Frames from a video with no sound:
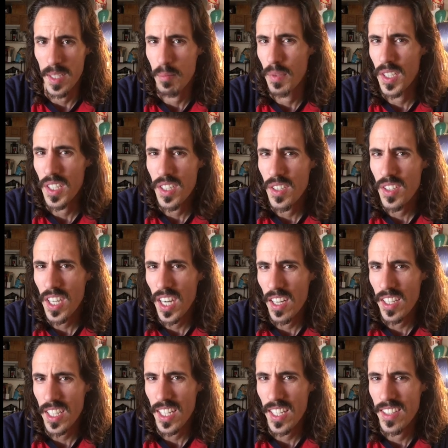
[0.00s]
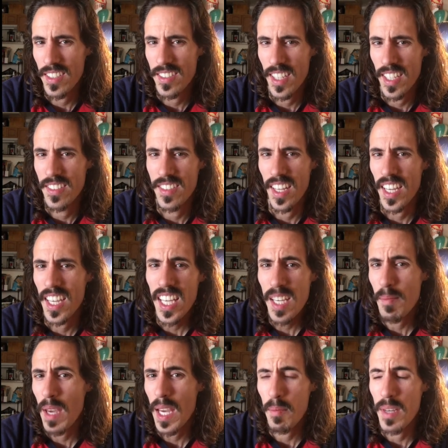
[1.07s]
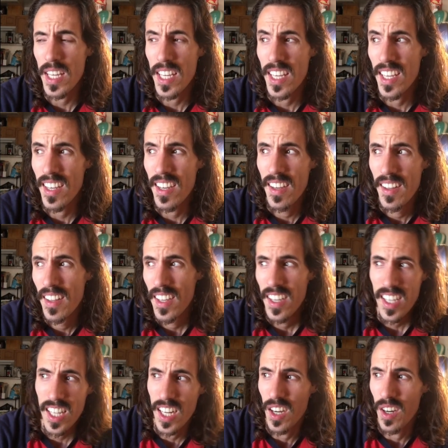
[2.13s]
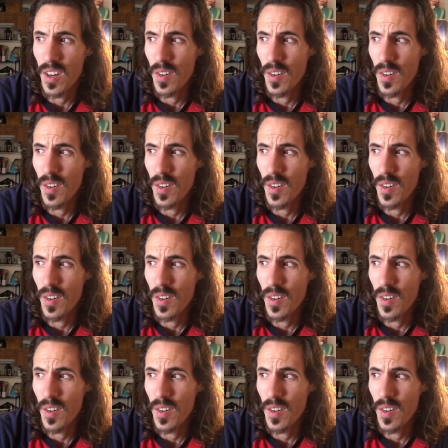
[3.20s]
But you kind of get the sense that he may be, he